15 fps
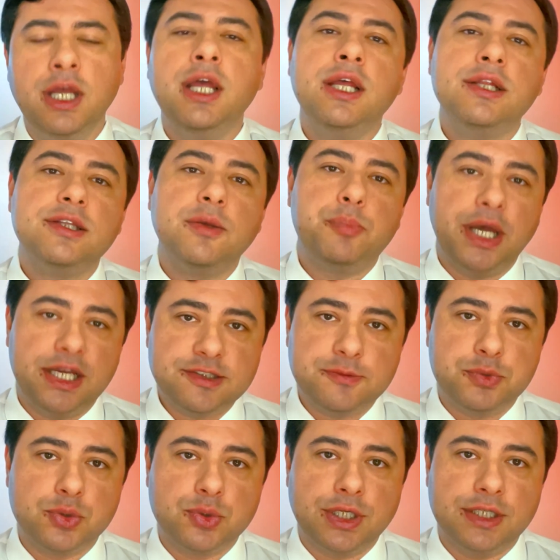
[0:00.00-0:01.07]
the past
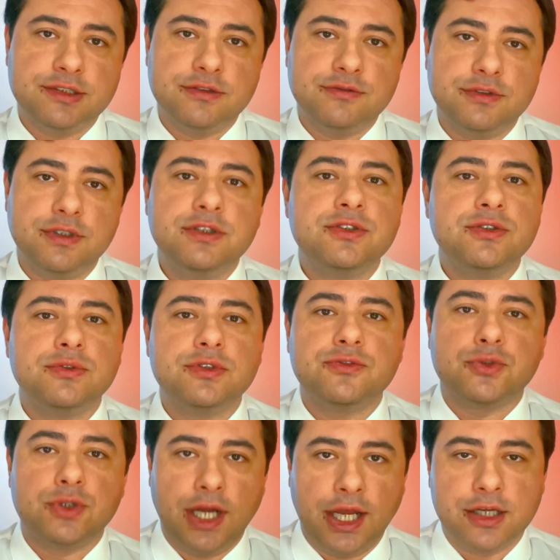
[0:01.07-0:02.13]
progressive is used
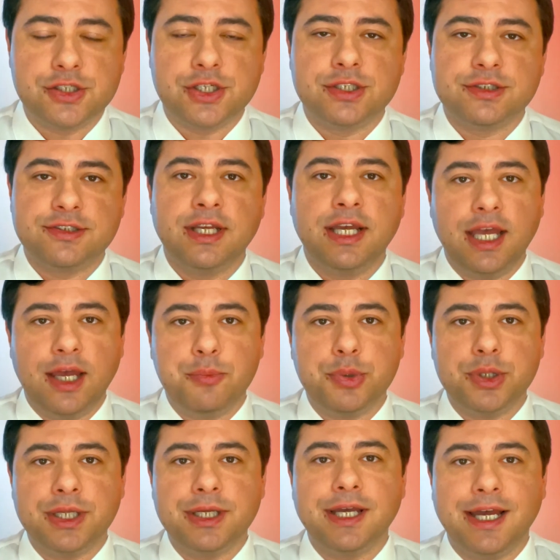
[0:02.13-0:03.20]
for actions
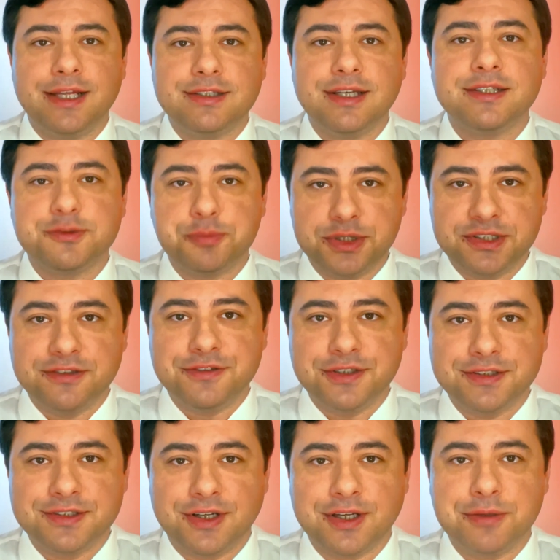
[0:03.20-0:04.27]
happening at a specific
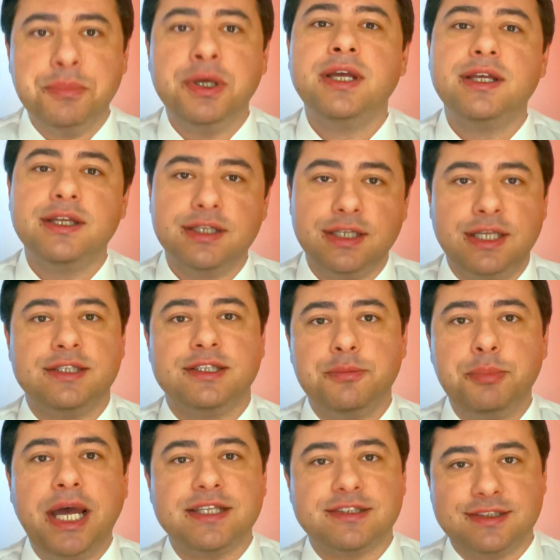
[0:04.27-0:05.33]
time in the
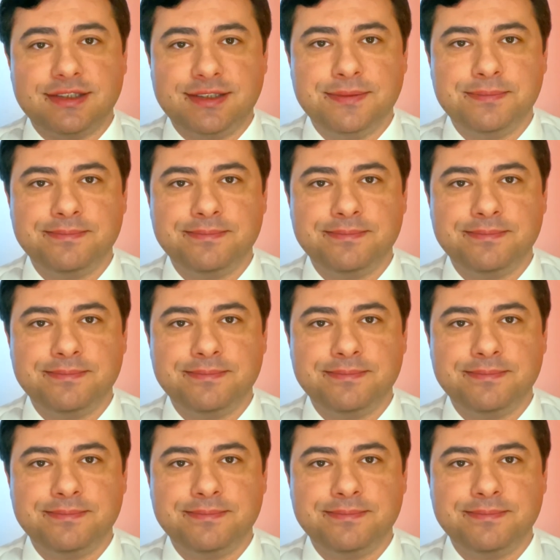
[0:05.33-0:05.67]
past.